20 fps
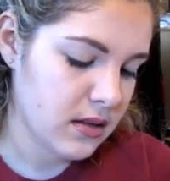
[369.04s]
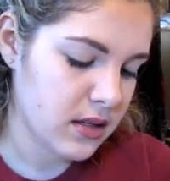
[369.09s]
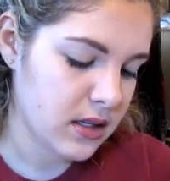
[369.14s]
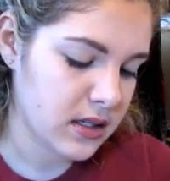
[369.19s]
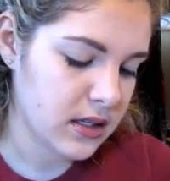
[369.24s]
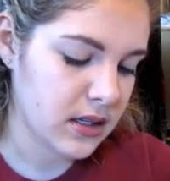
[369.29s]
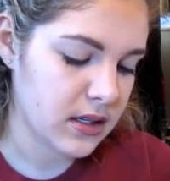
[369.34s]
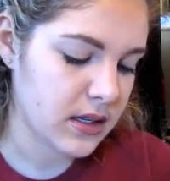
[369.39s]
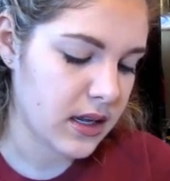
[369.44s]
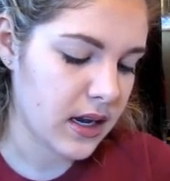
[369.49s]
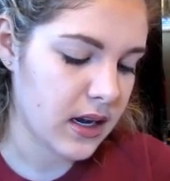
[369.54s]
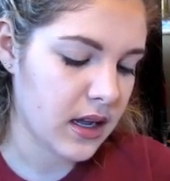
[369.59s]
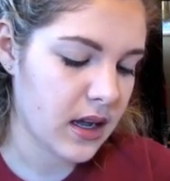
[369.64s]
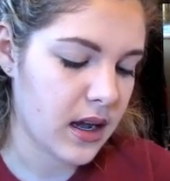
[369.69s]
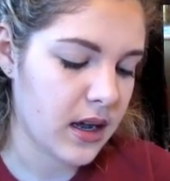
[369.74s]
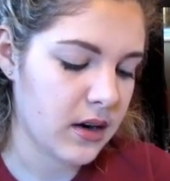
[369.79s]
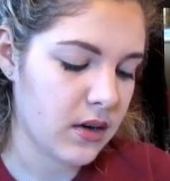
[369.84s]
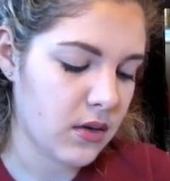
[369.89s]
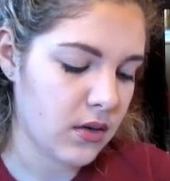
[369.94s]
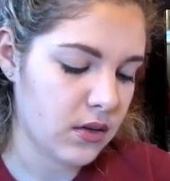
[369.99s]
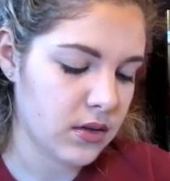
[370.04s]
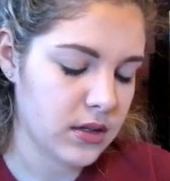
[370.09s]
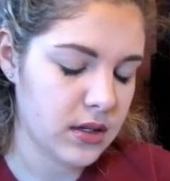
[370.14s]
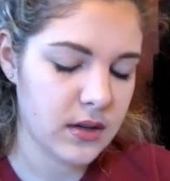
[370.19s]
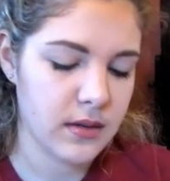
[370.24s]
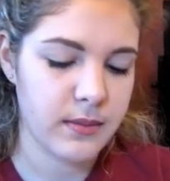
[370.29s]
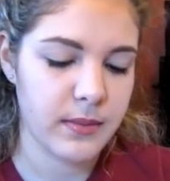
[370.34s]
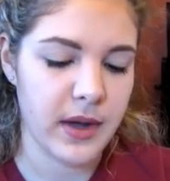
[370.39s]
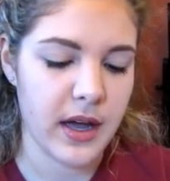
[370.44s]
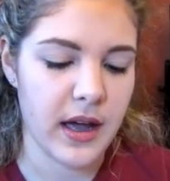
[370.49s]
This is getting kind of old,
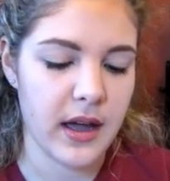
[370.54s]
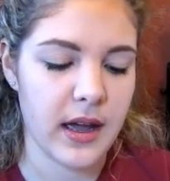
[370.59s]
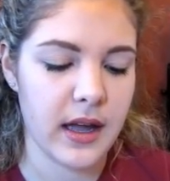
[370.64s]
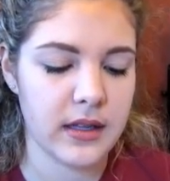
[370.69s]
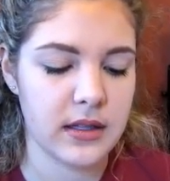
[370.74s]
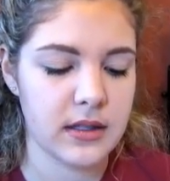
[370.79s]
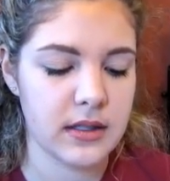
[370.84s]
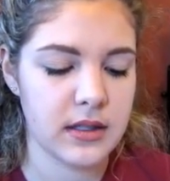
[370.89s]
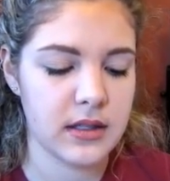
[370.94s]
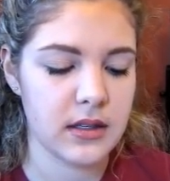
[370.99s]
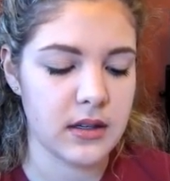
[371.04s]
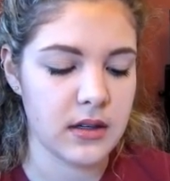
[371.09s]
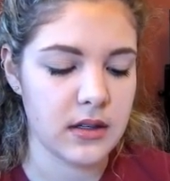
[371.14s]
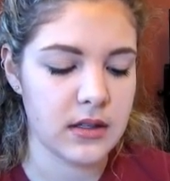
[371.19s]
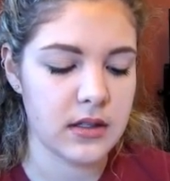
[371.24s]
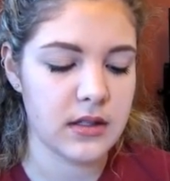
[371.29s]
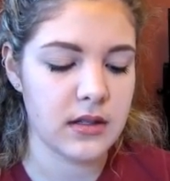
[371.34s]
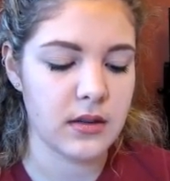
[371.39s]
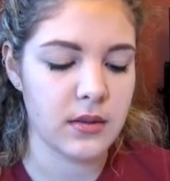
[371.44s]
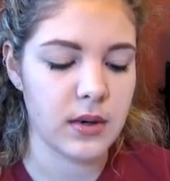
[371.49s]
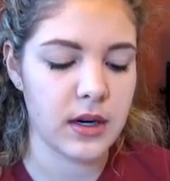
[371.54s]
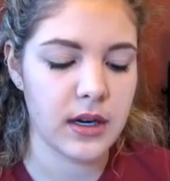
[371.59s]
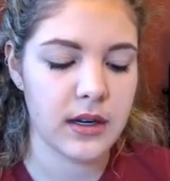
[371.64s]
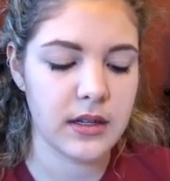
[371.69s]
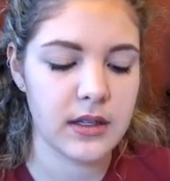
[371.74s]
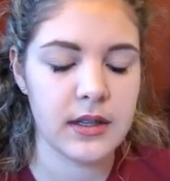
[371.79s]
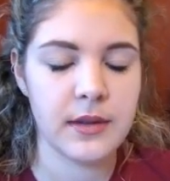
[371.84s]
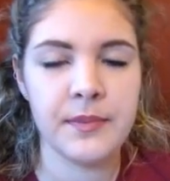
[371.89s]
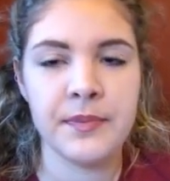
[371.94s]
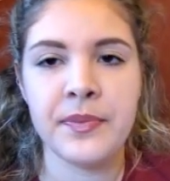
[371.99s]
but it still
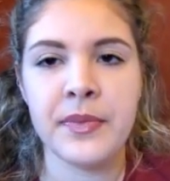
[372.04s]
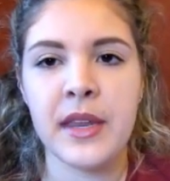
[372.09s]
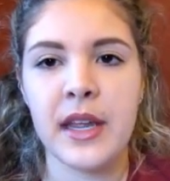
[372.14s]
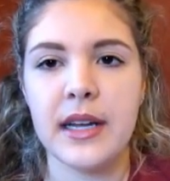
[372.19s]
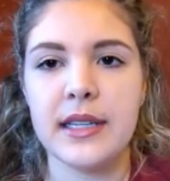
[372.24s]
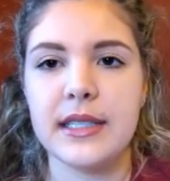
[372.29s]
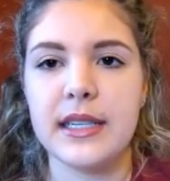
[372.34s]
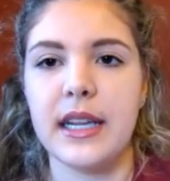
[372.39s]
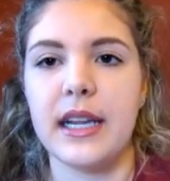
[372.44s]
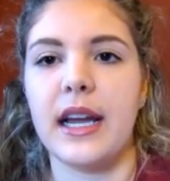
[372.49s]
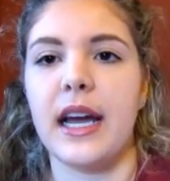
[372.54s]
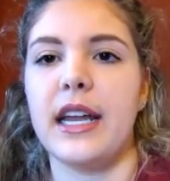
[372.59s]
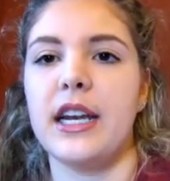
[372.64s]
works. It's getting